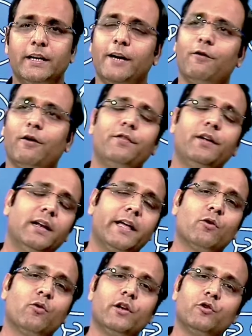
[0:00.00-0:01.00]
If I feel
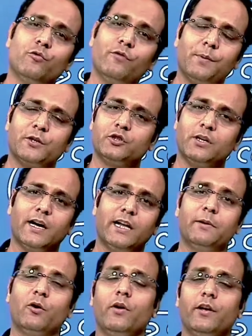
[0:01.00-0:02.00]
like going to Vipassana, I'll
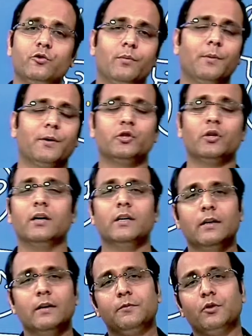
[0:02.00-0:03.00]
be going to Vipassana.
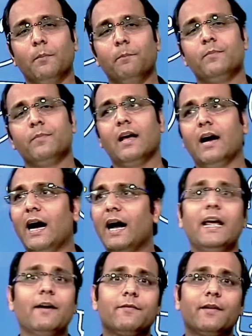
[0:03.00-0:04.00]
So I
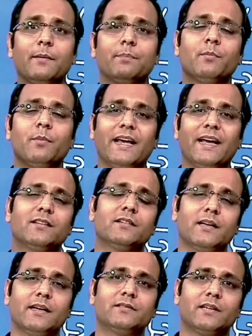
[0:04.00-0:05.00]
have kept my
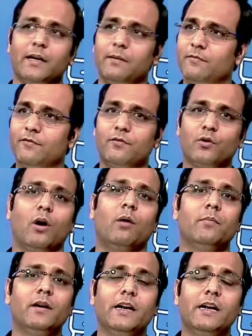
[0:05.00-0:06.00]
exercise time
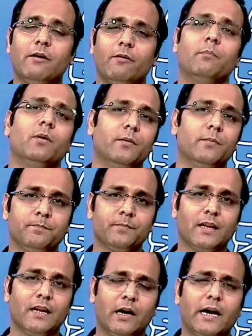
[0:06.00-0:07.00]
from November.
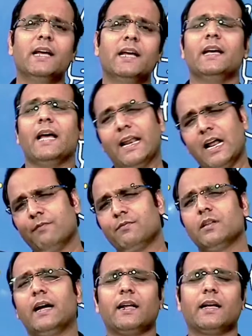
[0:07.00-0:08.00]
Okay, and after
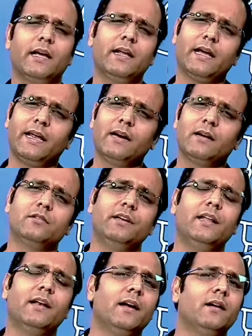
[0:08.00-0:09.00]
that again I get
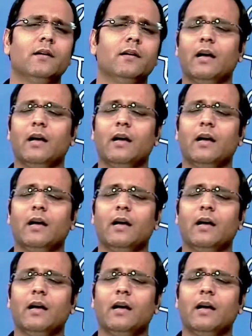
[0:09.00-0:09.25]
derailed.